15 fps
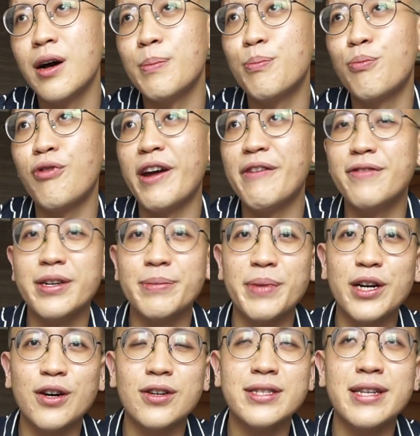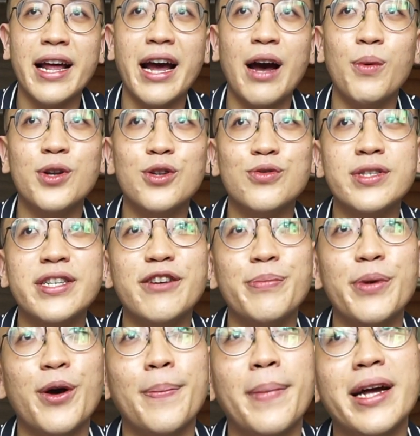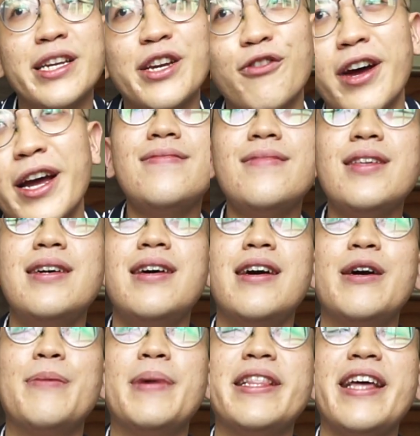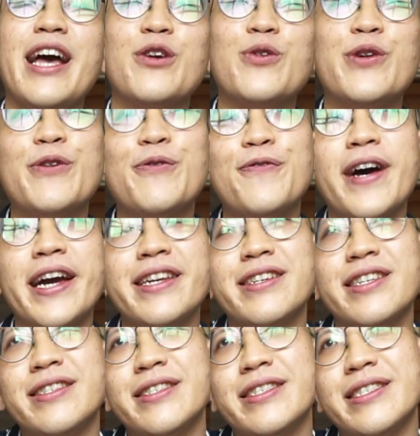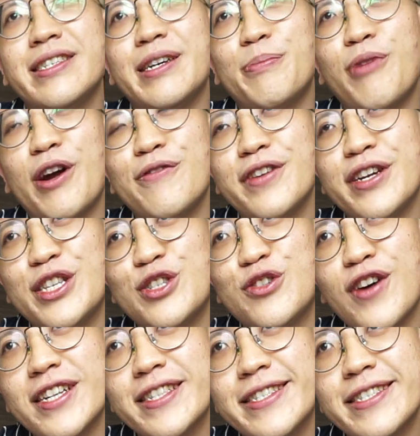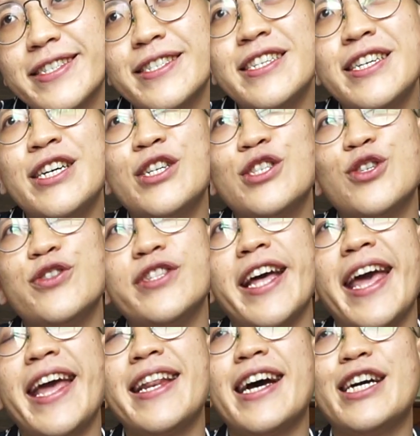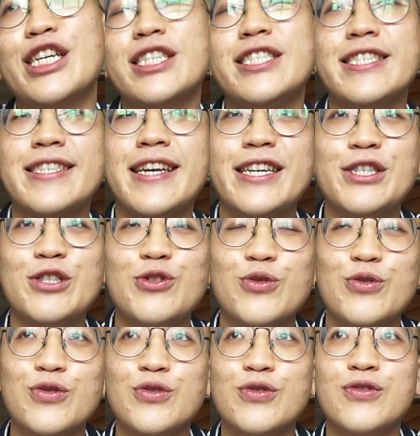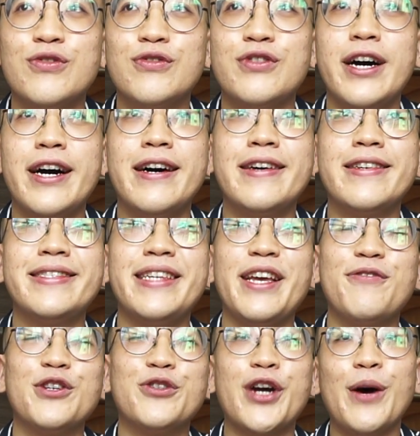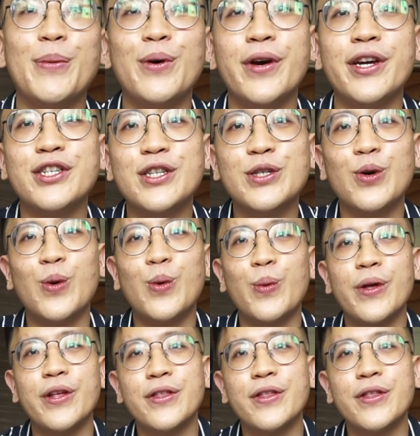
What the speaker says: private because like I wanted to save a bit of money, right? But then I couldn't find a private instructor. So in the end I just decided to save the trouble and just go with